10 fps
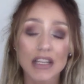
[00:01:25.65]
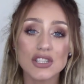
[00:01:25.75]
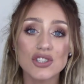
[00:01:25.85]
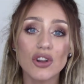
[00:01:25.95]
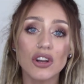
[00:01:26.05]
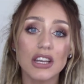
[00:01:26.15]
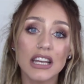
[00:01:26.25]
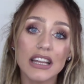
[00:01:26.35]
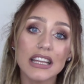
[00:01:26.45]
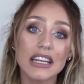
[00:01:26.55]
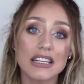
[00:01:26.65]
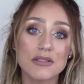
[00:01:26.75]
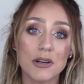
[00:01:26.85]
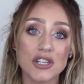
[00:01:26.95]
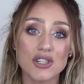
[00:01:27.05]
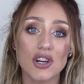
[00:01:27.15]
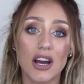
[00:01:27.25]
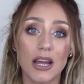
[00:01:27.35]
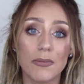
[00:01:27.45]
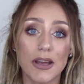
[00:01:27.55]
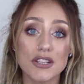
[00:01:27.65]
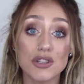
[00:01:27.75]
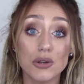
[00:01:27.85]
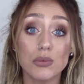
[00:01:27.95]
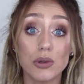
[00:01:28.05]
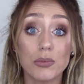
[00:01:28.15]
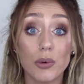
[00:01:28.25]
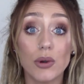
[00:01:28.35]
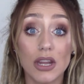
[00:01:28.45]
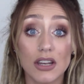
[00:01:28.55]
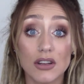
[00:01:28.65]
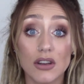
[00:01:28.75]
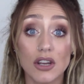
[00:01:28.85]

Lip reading: It's not nearly as much time as you would put in